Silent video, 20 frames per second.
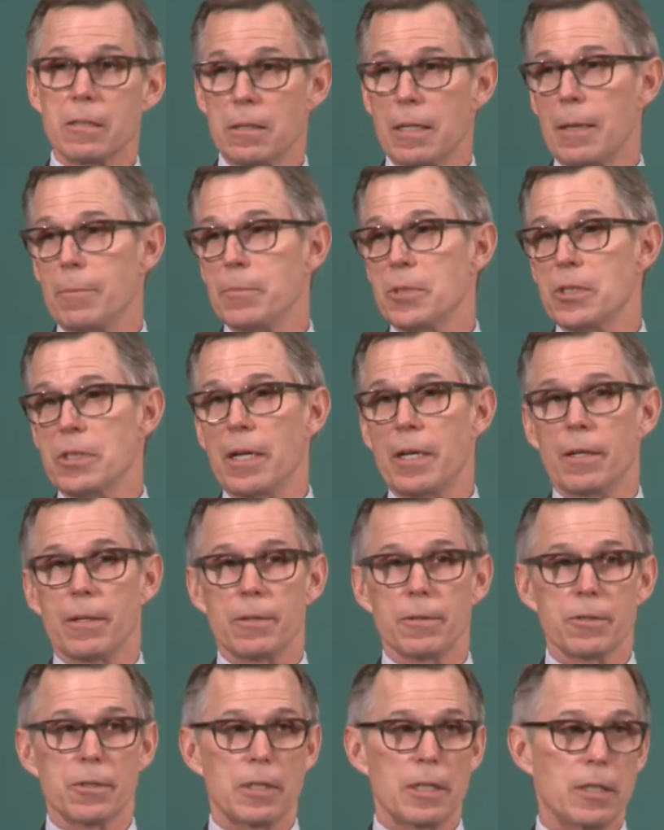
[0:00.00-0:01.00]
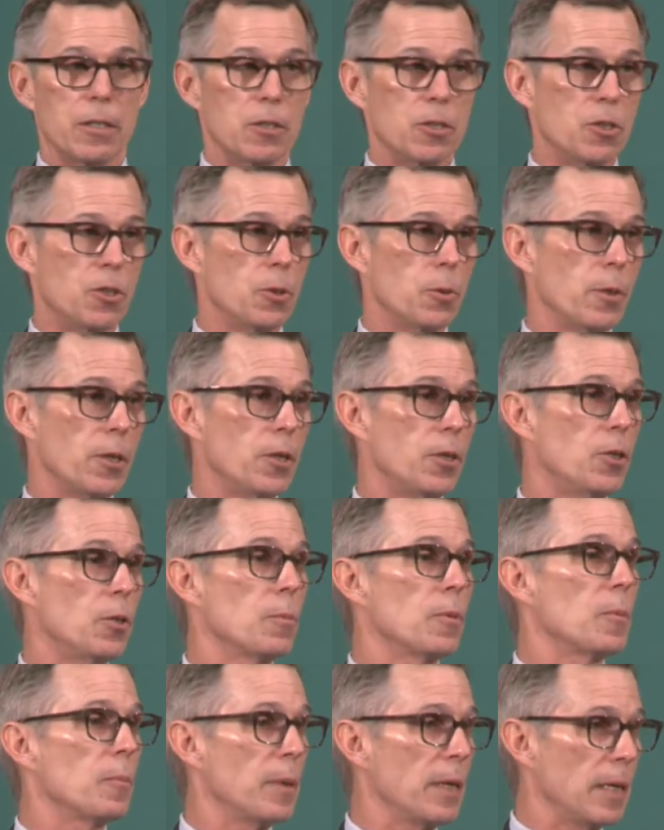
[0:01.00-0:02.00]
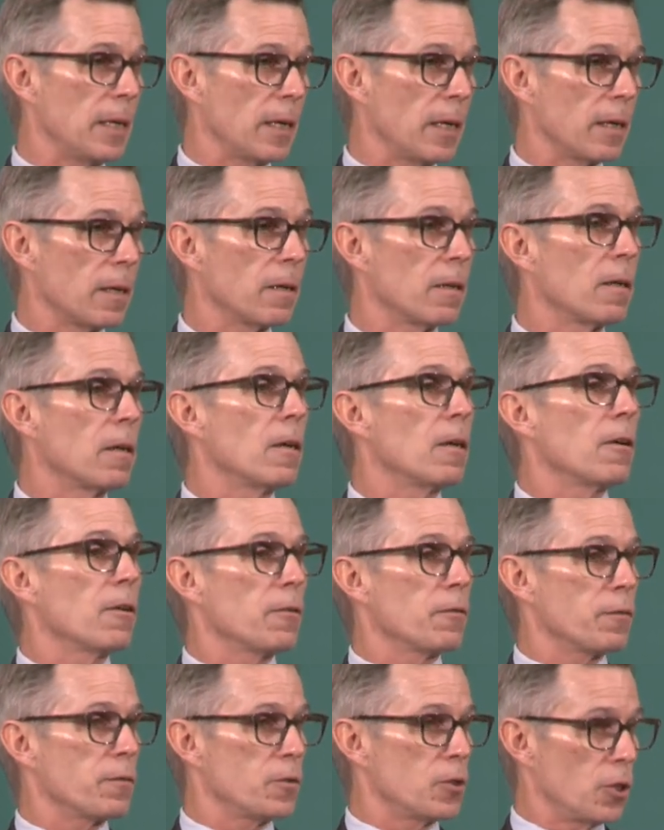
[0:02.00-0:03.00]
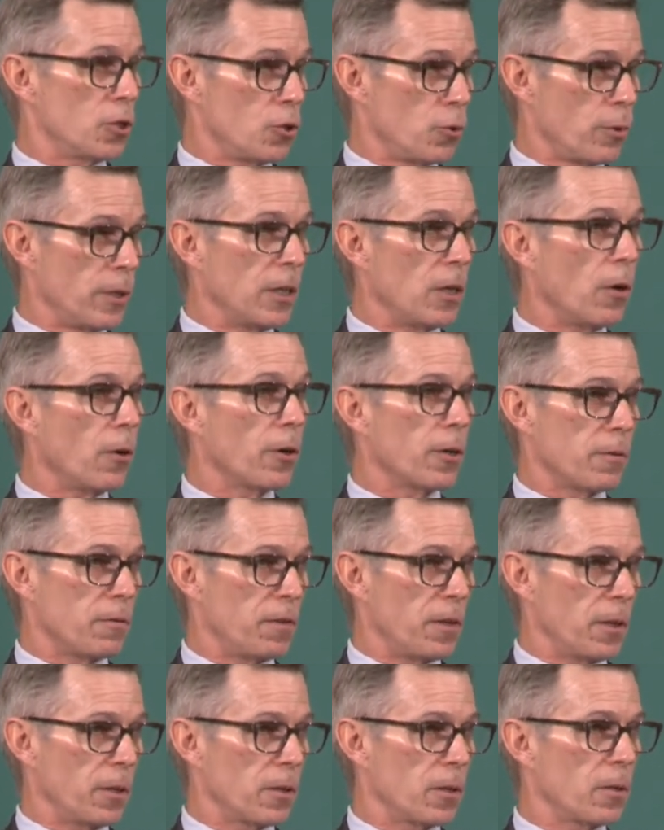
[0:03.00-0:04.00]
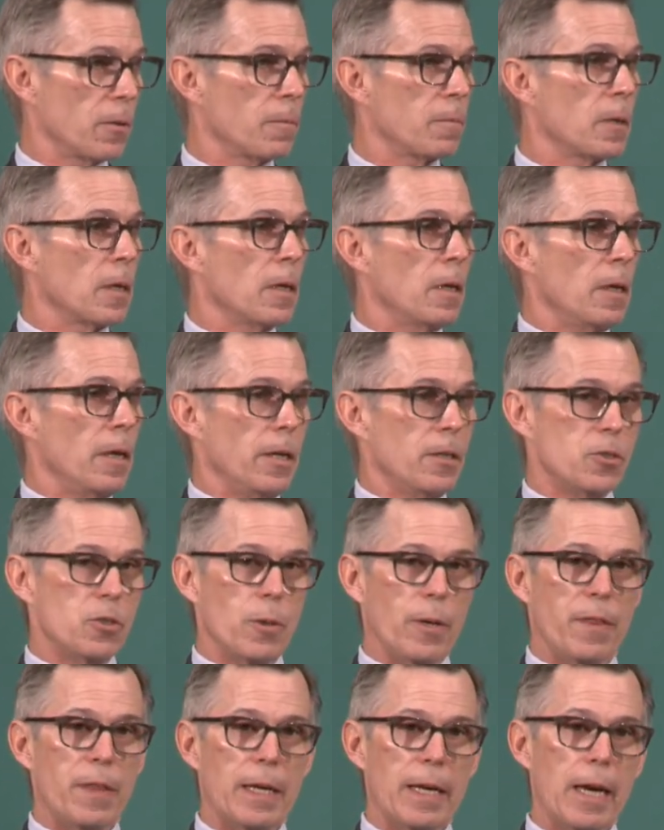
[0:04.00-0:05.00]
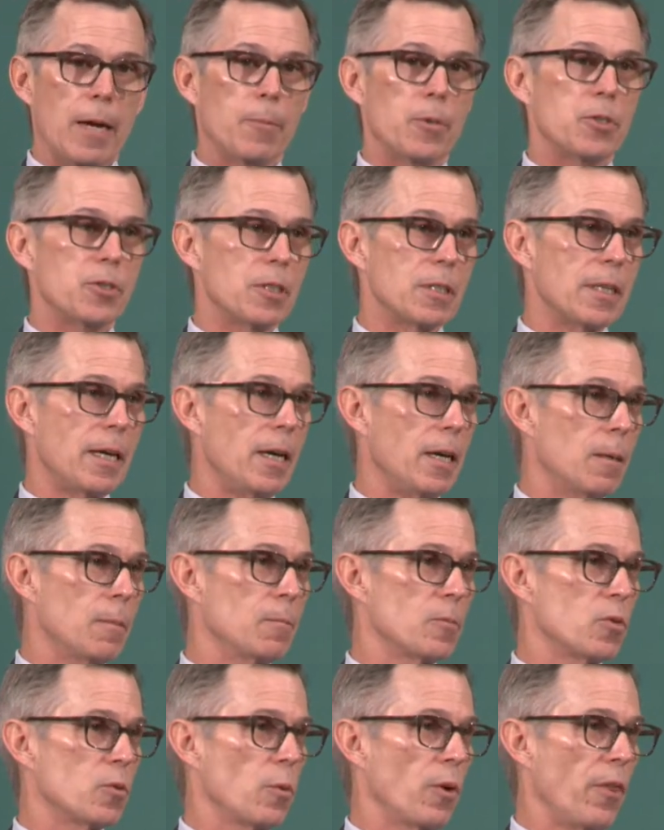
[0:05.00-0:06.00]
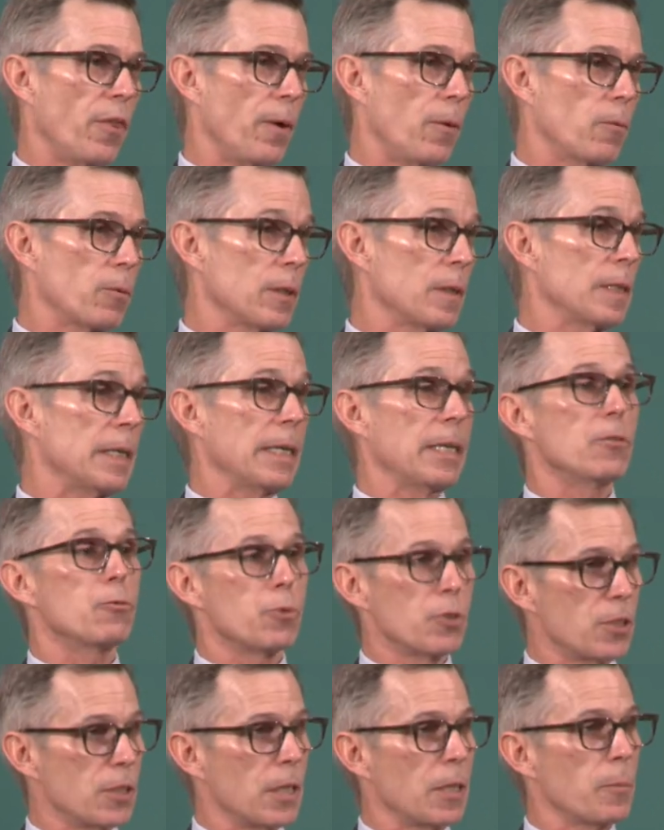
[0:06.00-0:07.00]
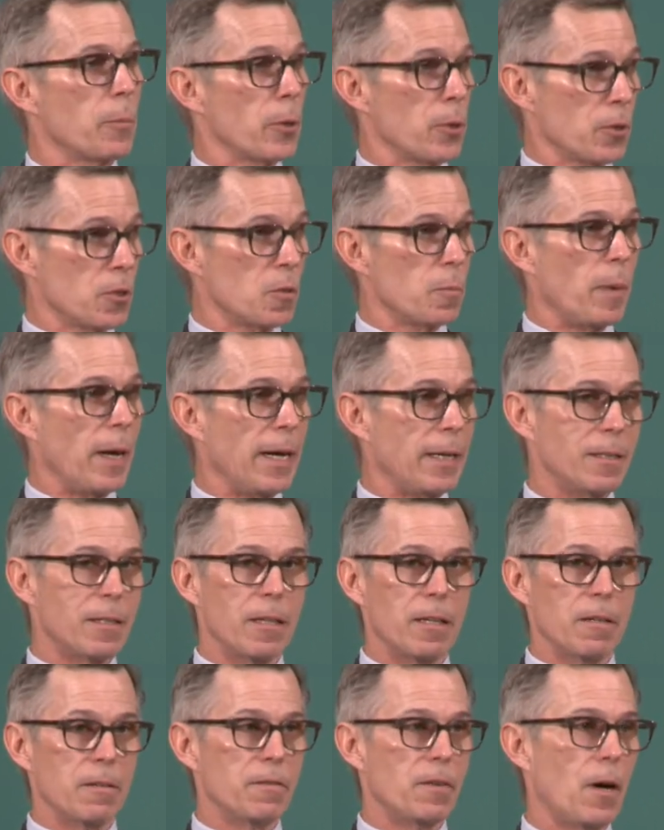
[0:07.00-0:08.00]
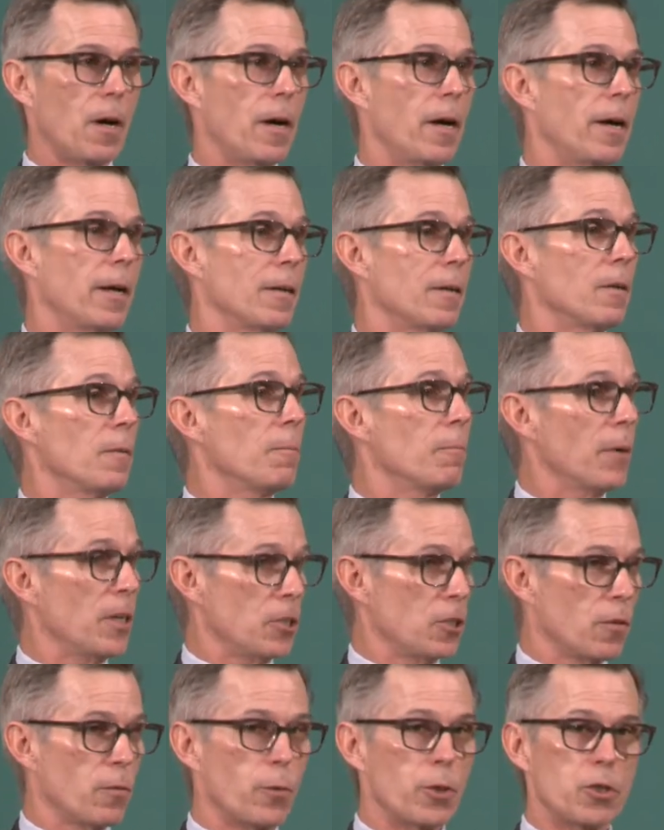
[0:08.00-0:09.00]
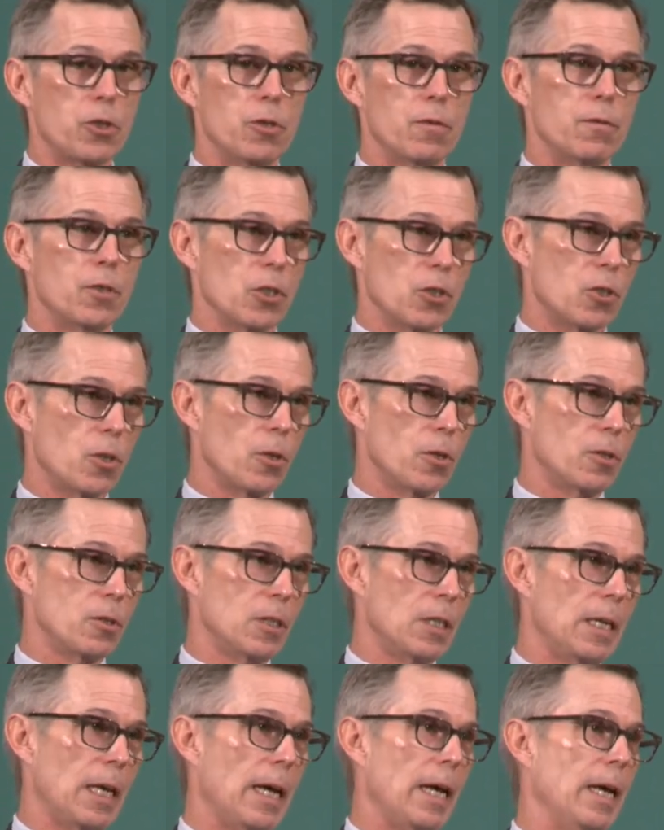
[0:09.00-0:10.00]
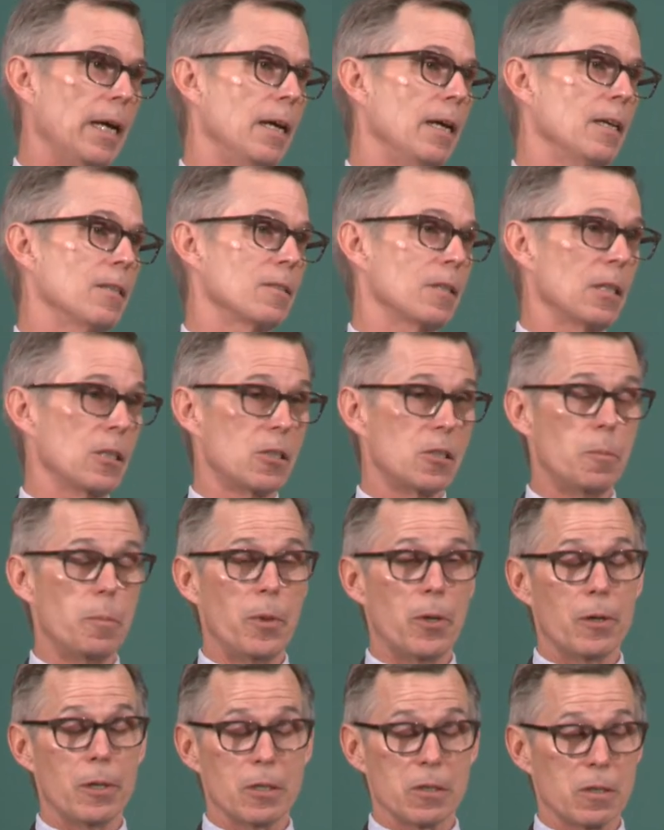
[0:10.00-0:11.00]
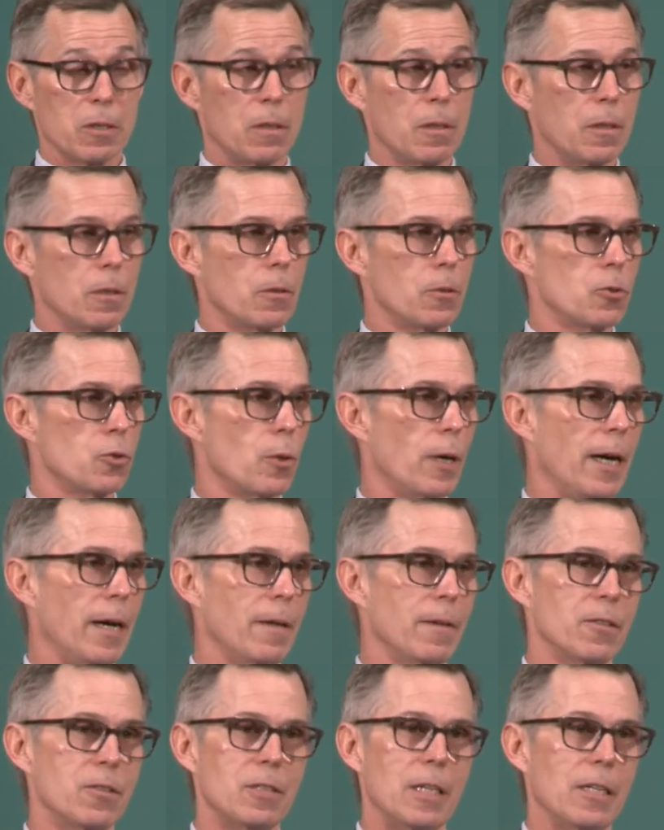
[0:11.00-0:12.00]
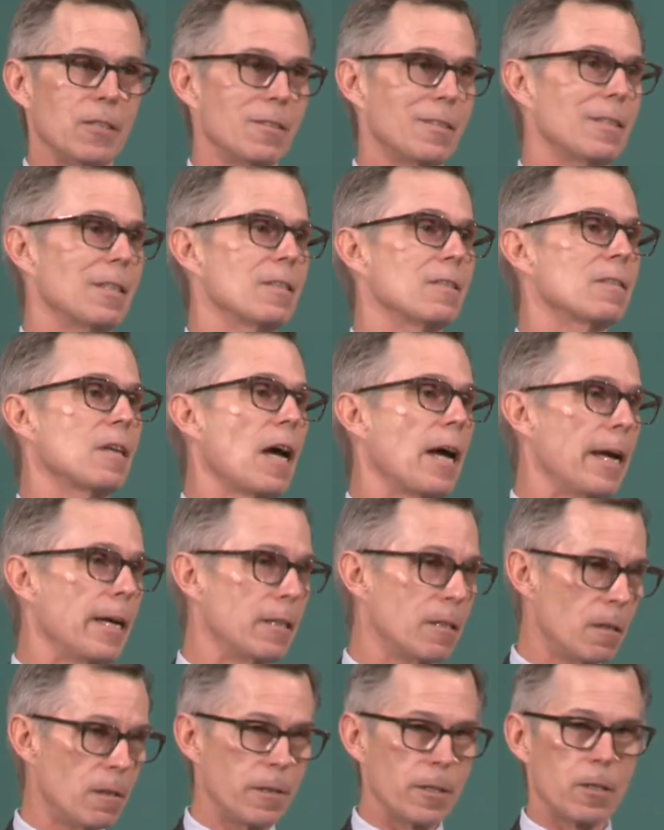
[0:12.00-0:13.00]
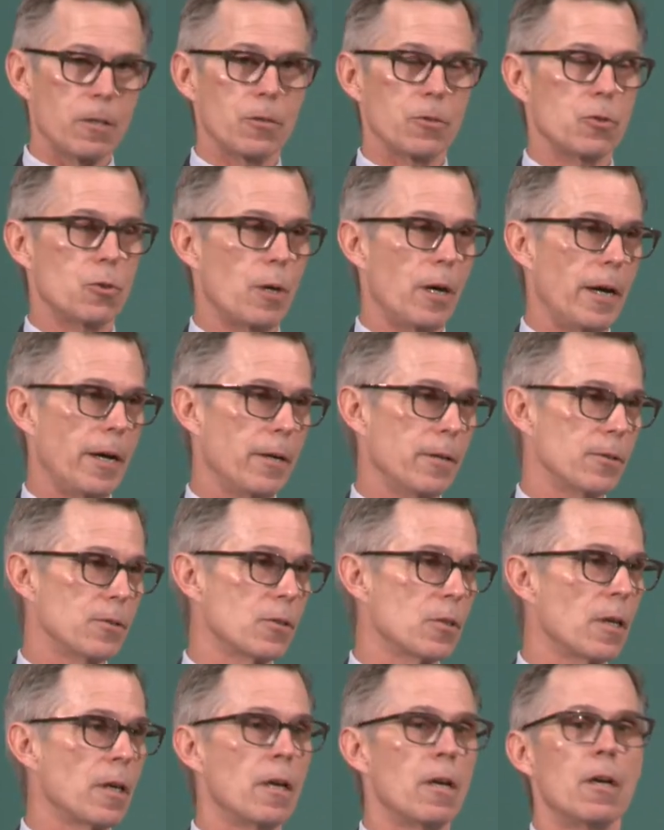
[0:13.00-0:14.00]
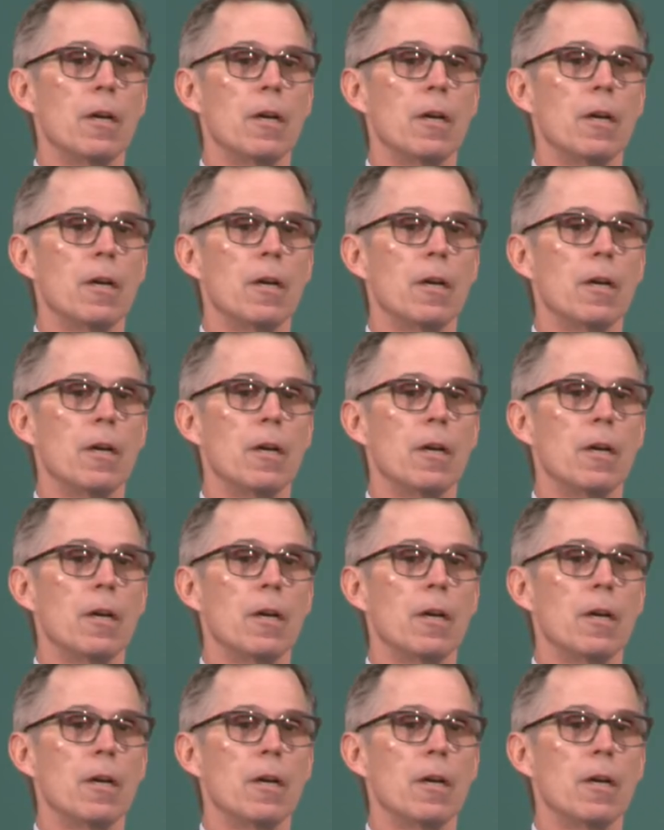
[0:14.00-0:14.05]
stem cells into a human being to treat heart failure. And so I think Emerson comes with a really interesting perspective on much of what you've just heard today. As an experienced clinical trialist, has designed clinical trials